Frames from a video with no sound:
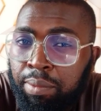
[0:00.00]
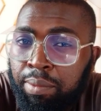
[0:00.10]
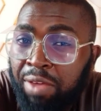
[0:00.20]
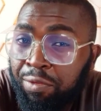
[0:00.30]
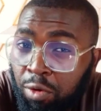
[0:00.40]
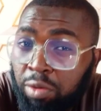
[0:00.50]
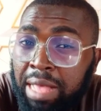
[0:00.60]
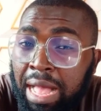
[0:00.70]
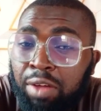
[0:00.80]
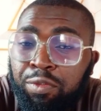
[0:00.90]
My fourth
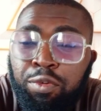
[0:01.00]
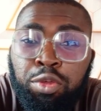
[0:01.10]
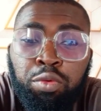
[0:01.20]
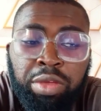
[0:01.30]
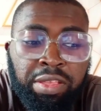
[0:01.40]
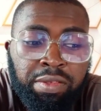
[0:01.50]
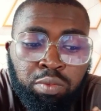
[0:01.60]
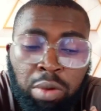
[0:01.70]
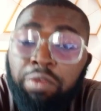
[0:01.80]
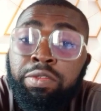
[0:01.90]
hack for you is
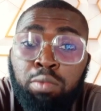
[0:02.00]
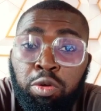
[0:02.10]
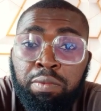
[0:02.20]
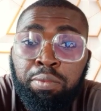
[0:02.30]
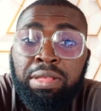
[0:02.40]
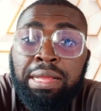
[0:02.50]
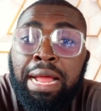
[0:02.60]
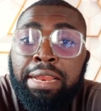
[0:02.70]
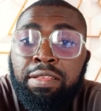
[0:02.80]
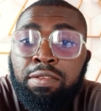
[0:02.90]
one of the most important,
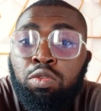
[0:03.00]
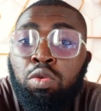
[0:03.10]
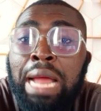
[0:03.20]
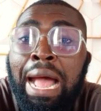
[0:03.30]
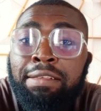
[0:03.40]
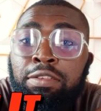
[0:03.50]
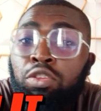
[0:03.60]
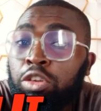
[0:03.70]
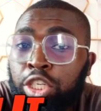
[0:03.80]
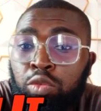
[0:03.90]
and it is known as
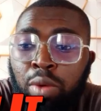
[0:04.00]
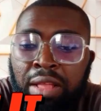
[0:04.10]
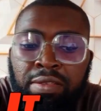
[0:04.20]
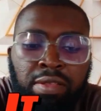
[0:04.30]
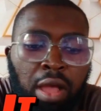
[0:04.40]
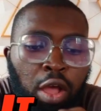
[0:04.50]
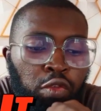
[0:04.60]
touch it once.